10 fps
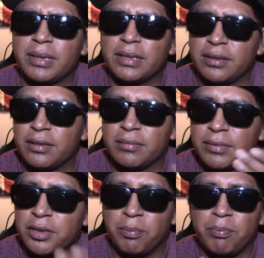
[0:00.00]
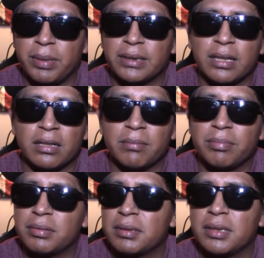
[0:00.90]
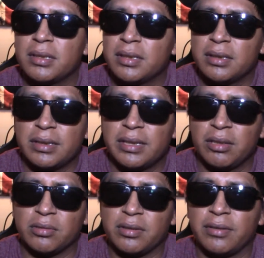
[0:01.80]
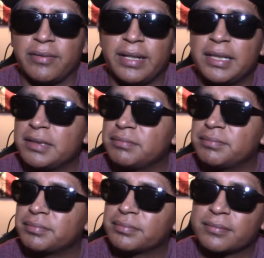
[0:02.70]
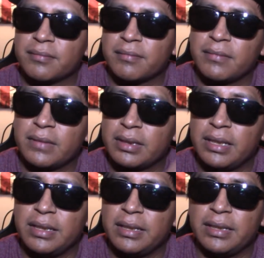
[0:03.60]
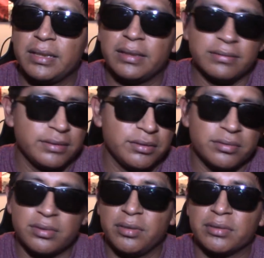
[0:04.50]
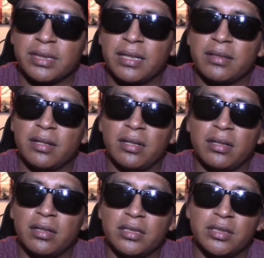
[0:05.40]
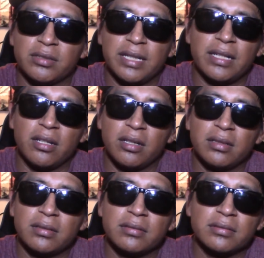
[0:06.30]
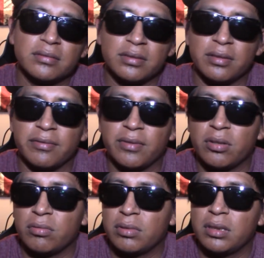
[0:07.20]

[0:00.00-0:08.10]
You pick that up, you go to your van, and you sign on to the phone,